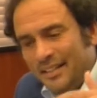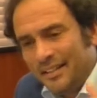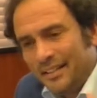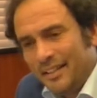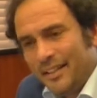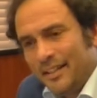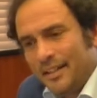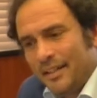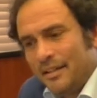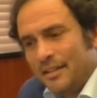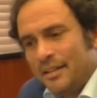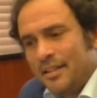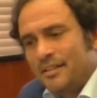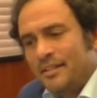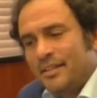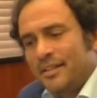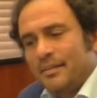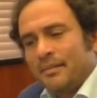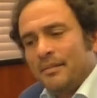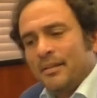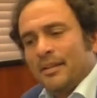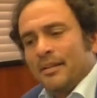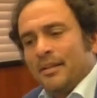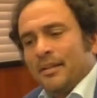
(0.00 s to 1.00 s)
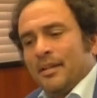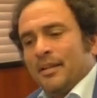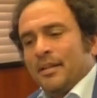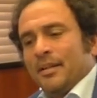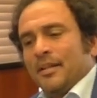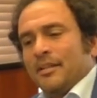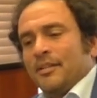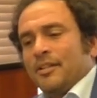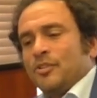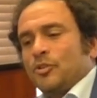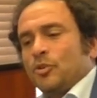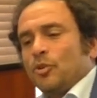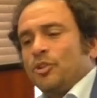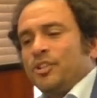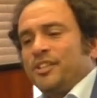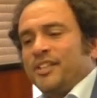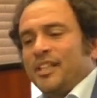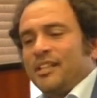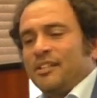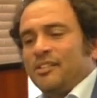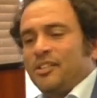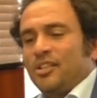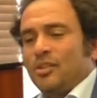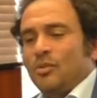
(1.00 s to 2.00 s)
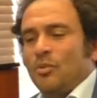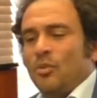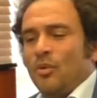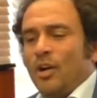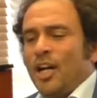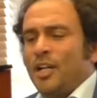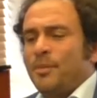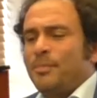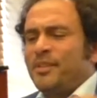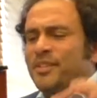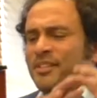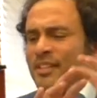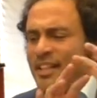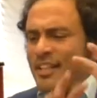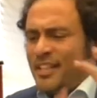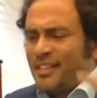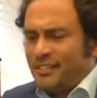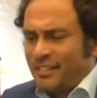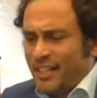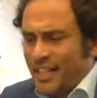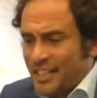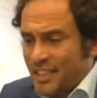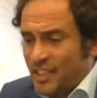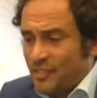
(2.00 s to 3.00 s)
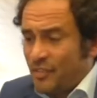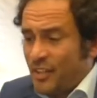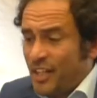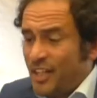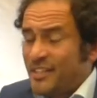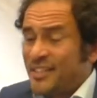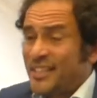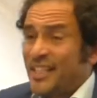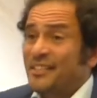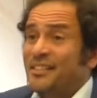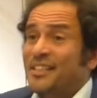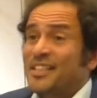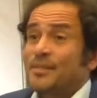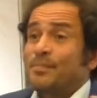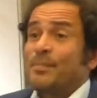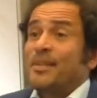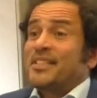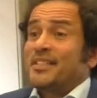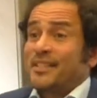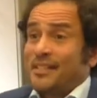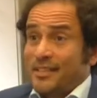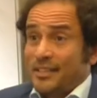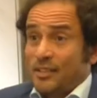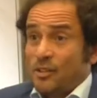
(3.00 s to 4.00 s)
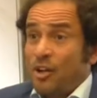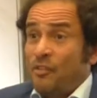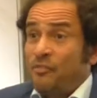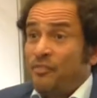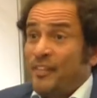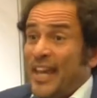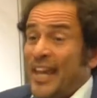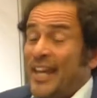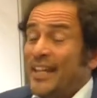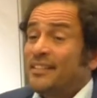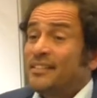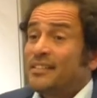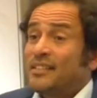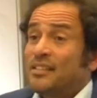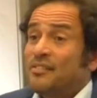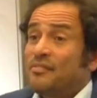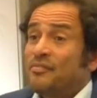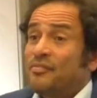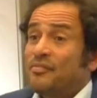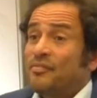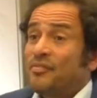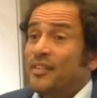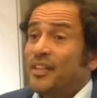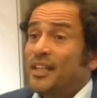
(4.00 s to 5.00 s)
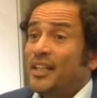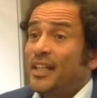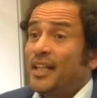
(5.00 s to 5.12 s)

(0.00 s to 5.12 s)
resorting to arbitrary transfers and dismissals of active